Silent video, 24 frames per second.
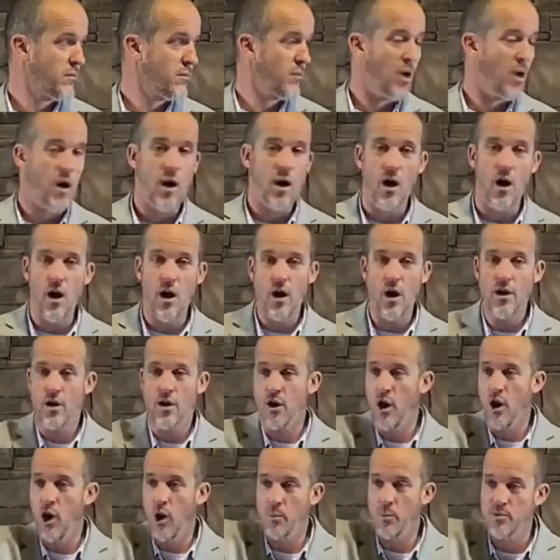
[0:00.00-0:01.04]
All your
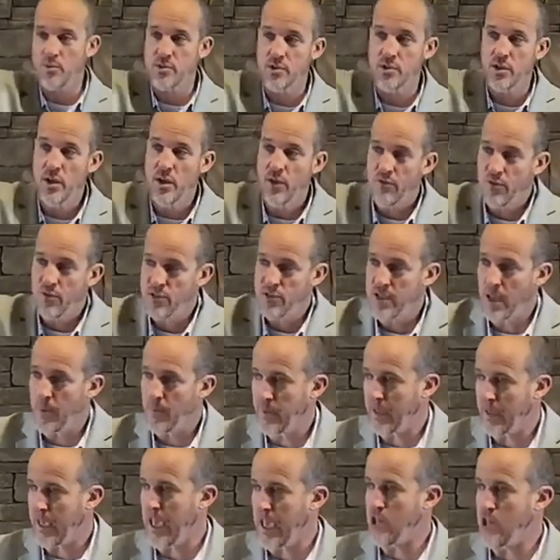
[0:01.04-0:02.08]
hopes for
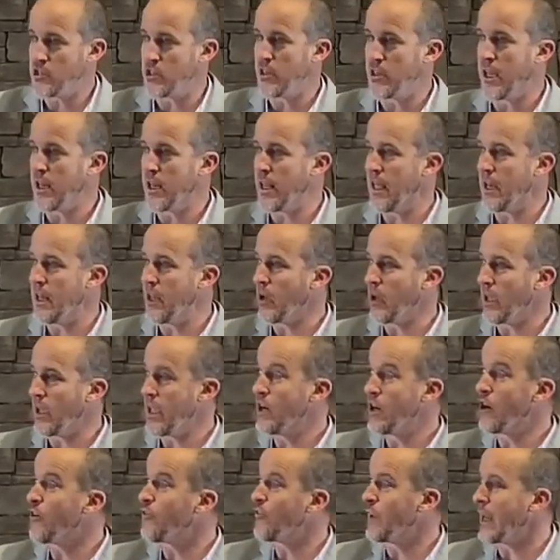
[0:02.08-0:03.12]
supplication, that, that He'll
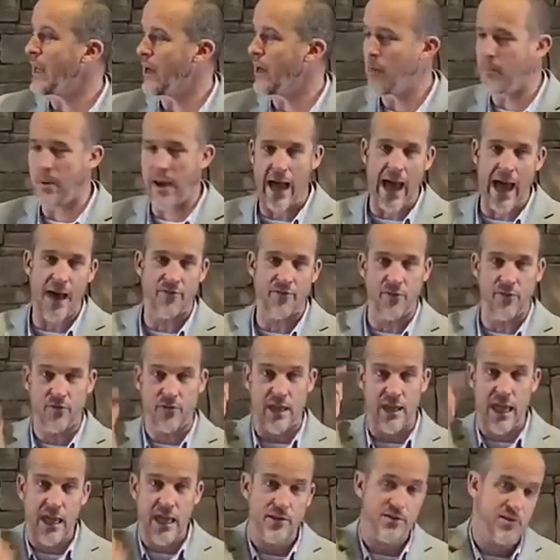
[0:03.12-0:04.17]
intervene on behalf of
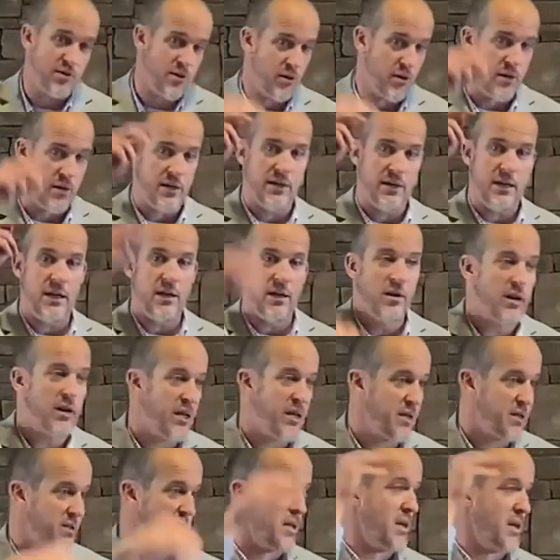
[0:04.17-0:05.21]
cancer and
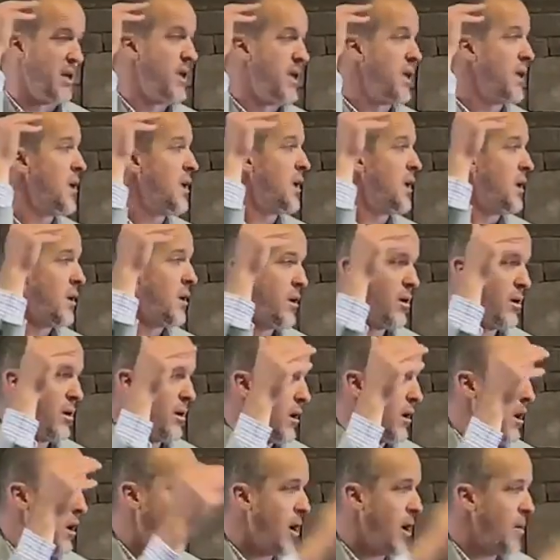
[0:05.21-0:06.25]
illness and
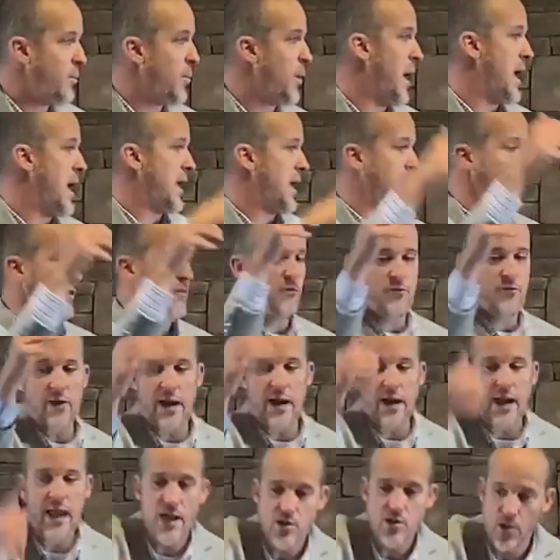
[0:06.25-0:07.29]
heartbreak and
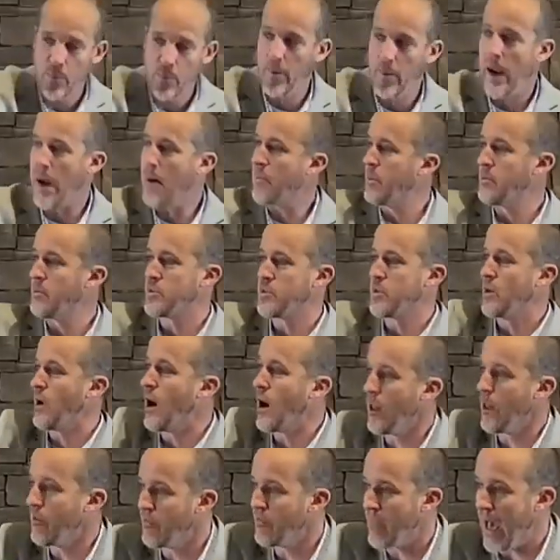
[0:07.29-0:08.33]
financial problems and
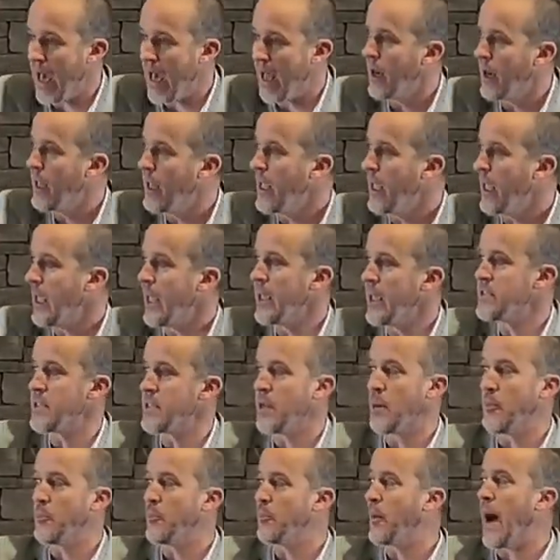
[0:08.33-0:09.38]
all of that is
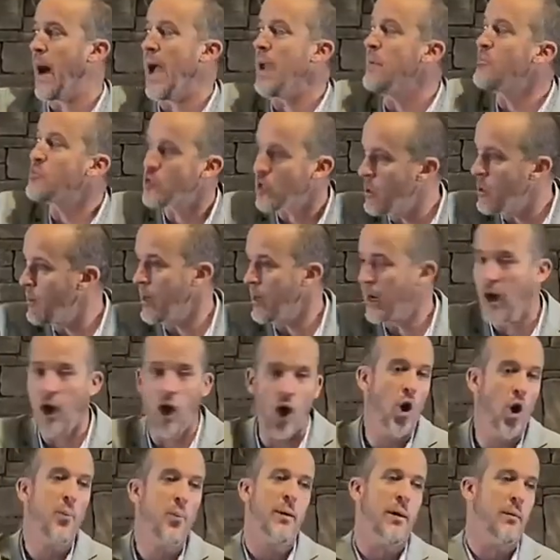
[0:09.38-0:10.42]
a pipe dream and a
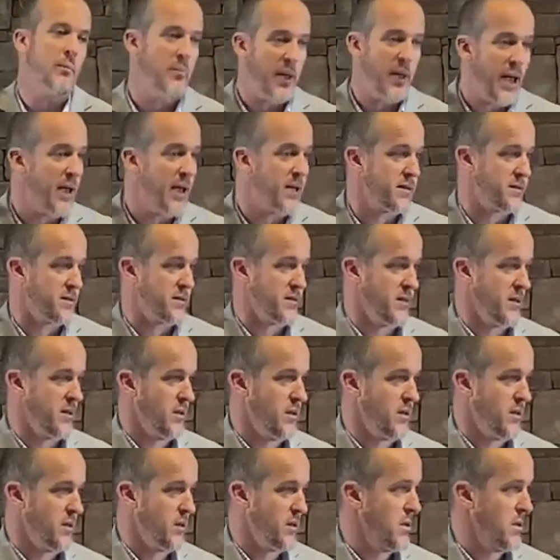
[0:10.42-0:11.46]
hope at best
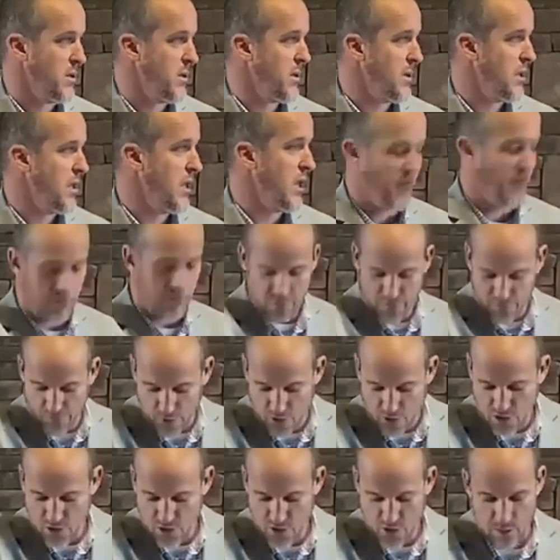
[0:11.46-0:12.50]
if the
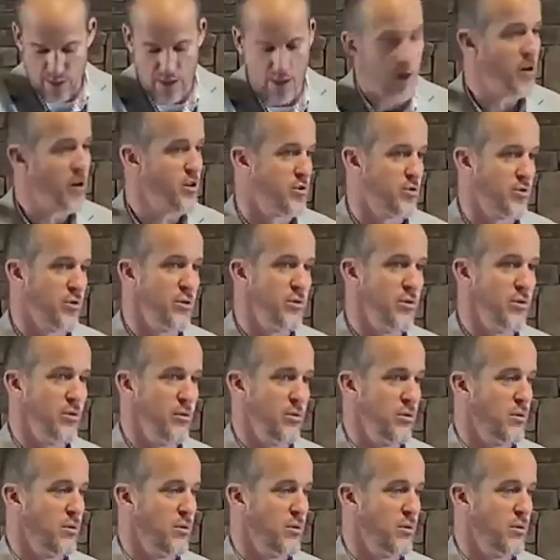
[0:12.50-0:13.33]
first three aren't true.